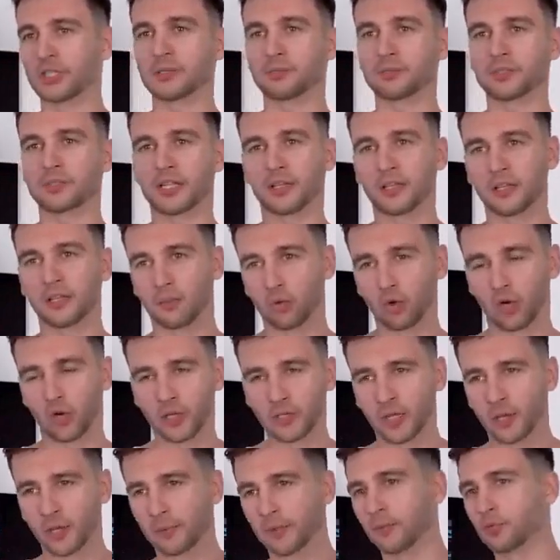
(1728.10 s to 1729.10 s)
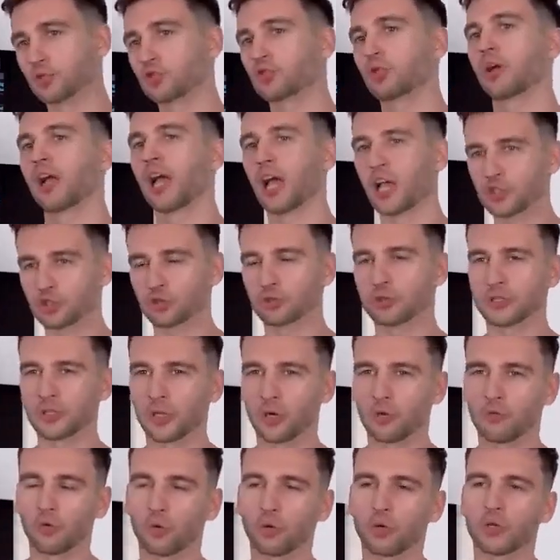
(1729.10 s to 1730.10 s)
to my channel because every week I
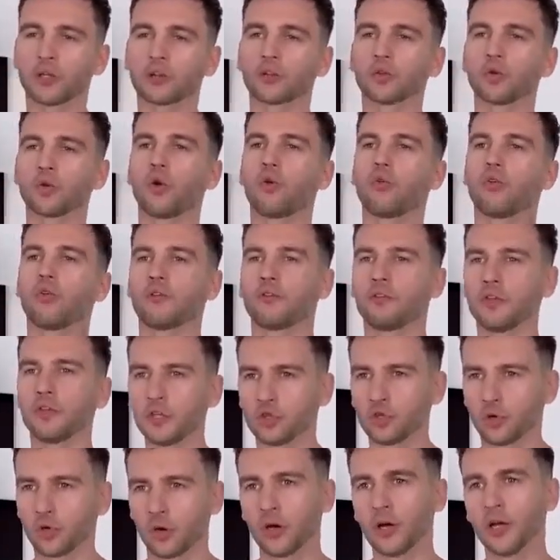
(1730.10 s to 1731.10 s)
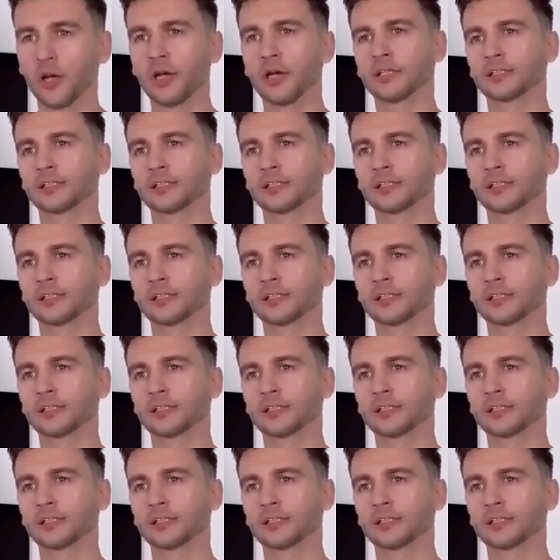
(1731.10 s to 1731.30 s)
release new videos where I show